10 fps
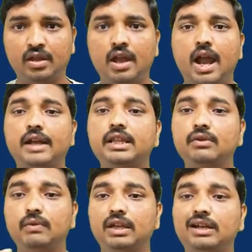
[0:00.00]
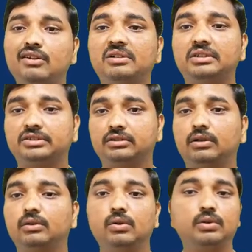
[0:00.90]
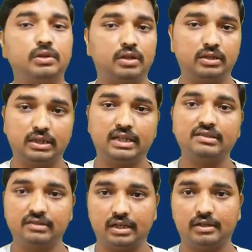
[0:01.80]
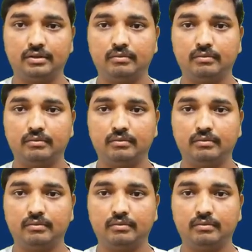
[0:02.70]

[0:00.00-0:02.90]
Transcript: and then we can sort out the result,